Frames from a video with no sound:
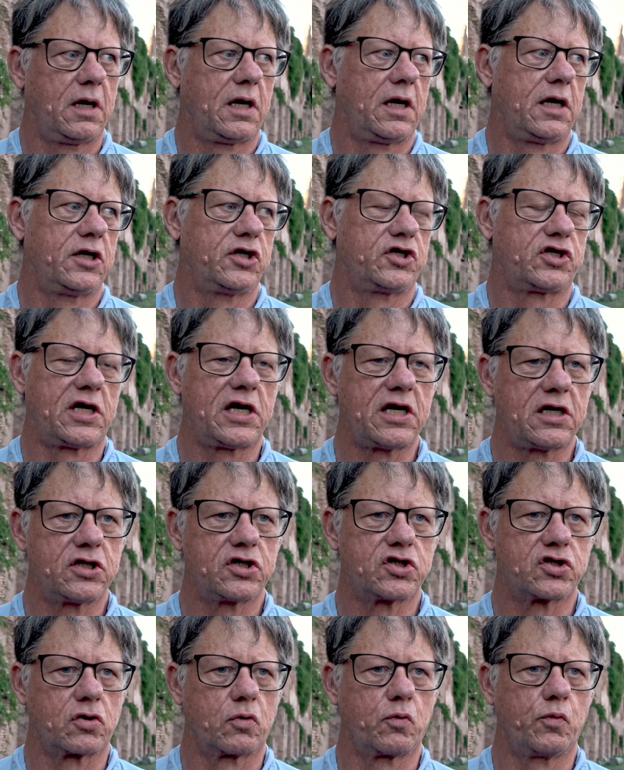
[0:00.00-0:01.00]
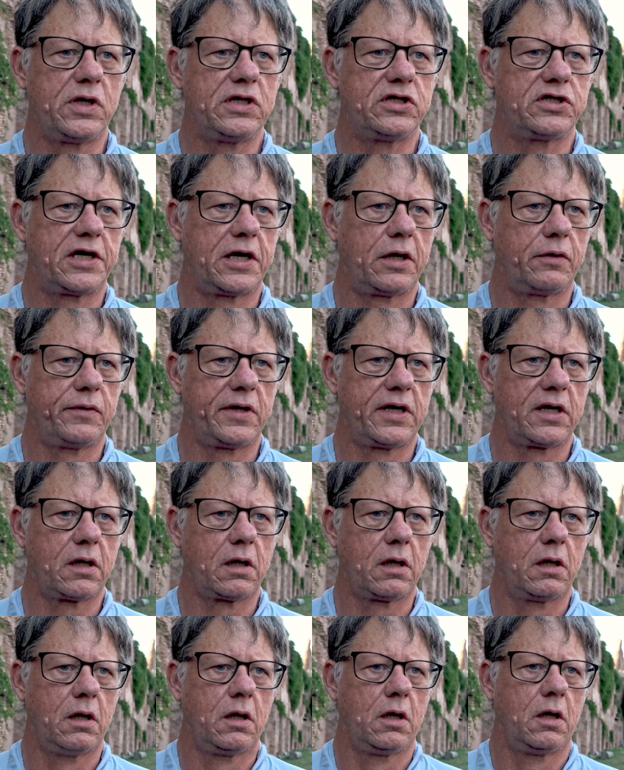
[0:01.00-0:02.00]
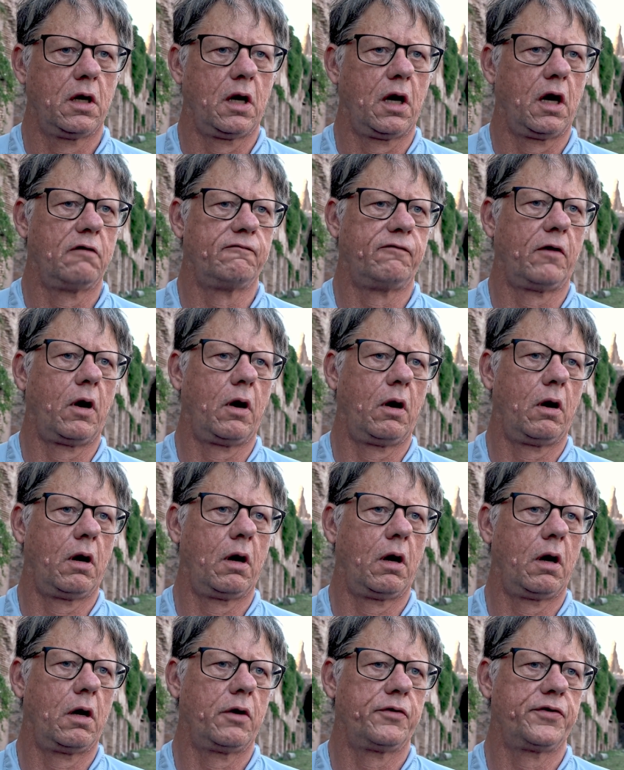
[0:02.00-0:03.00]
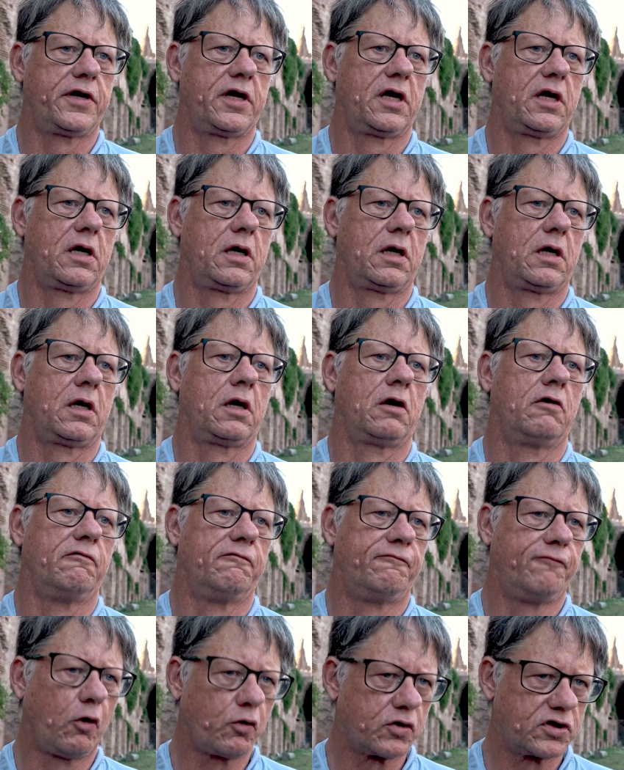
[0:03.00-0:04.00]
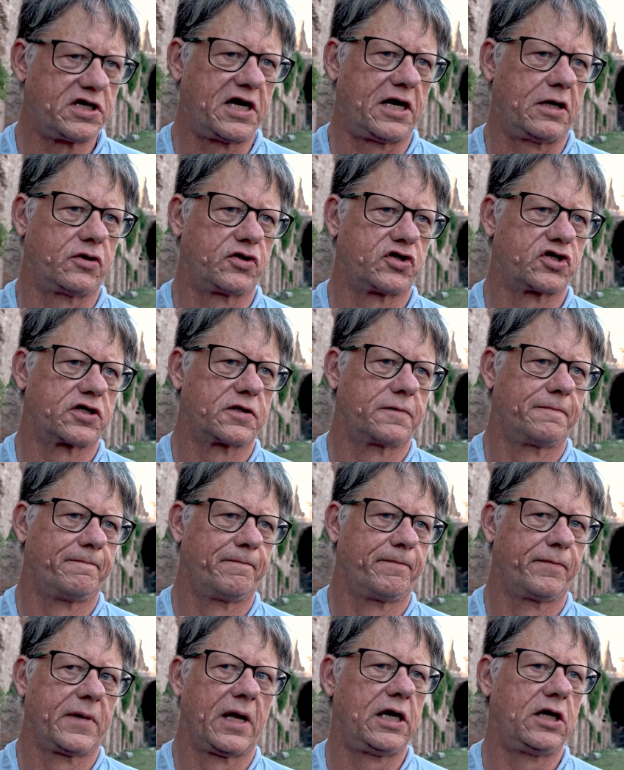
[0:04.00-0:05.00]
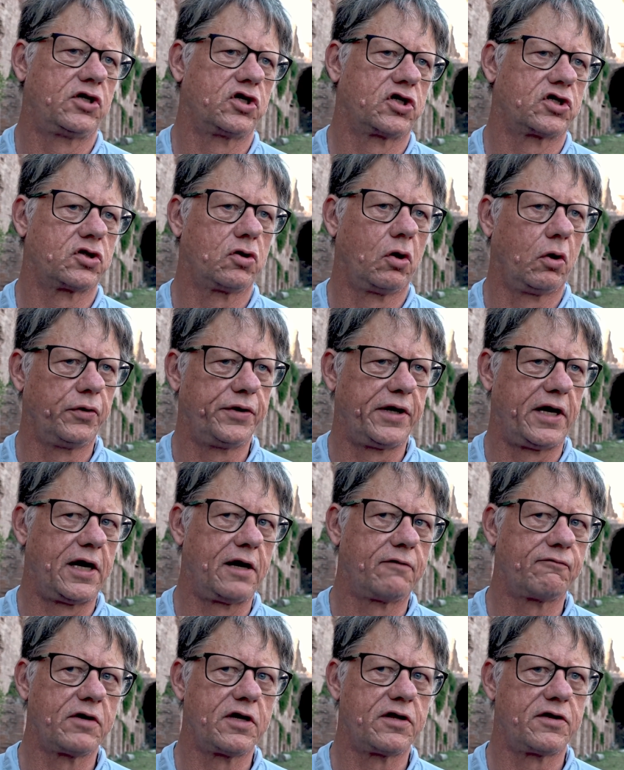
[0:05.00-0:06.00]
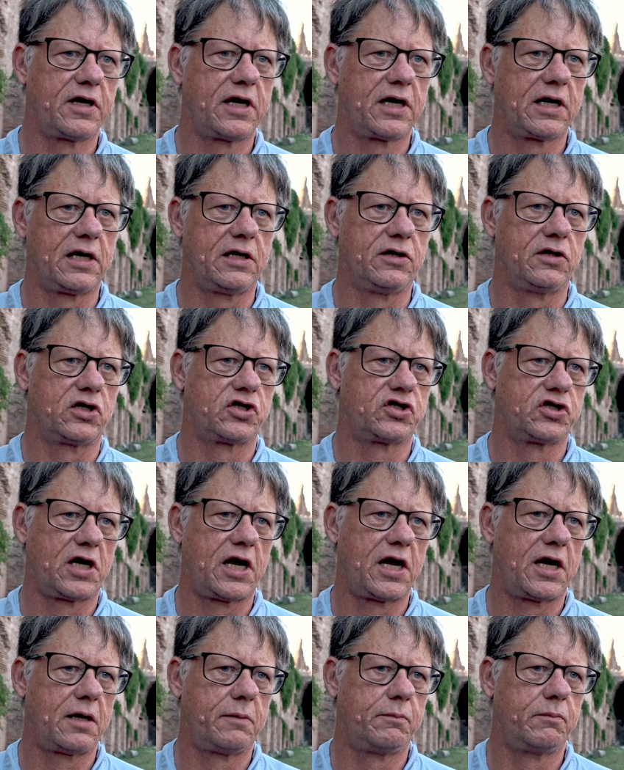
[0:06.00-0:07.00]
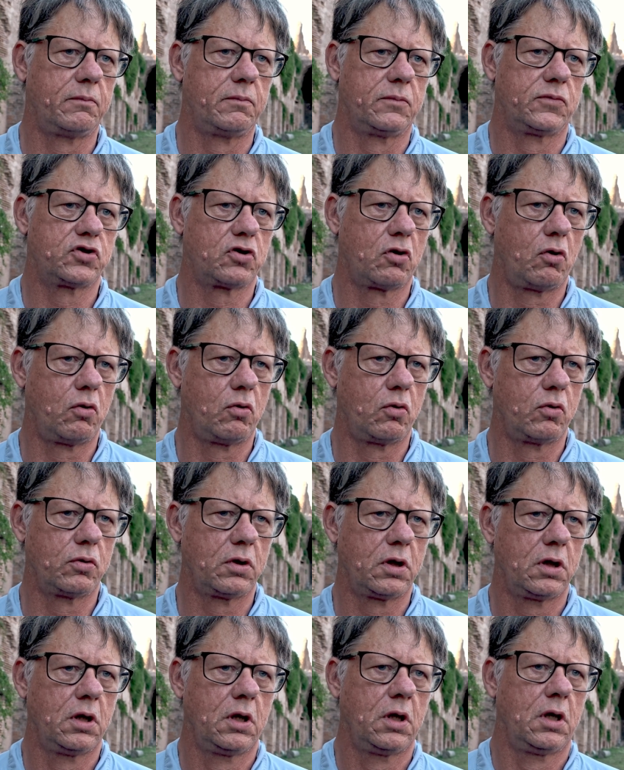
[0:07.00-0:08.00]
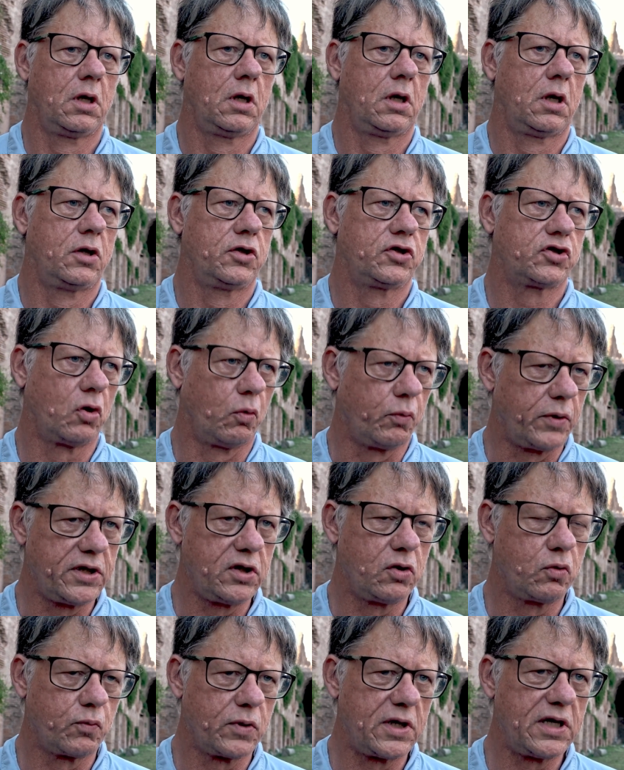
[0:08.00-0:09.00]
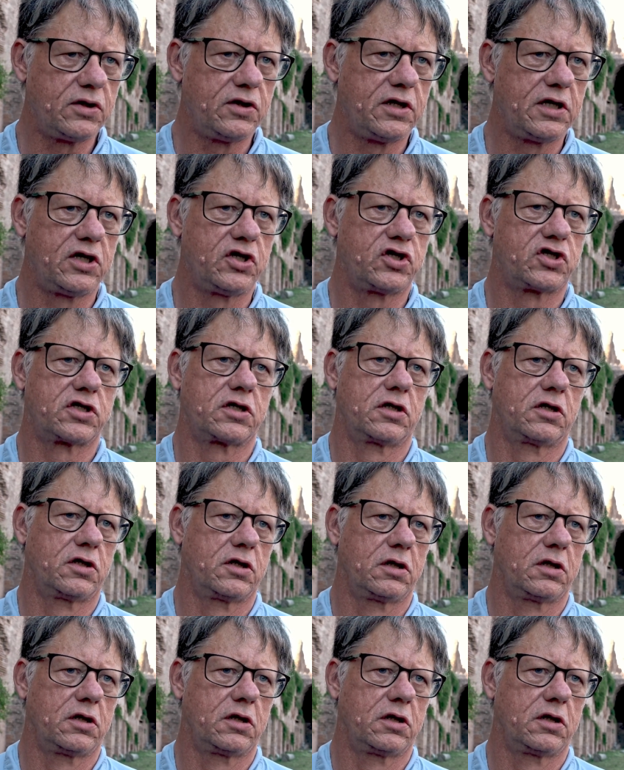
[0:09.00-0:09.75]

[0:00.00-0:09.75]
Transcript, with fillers: is his retelling of all the folk tales he just told everything in the same tone. So when you read these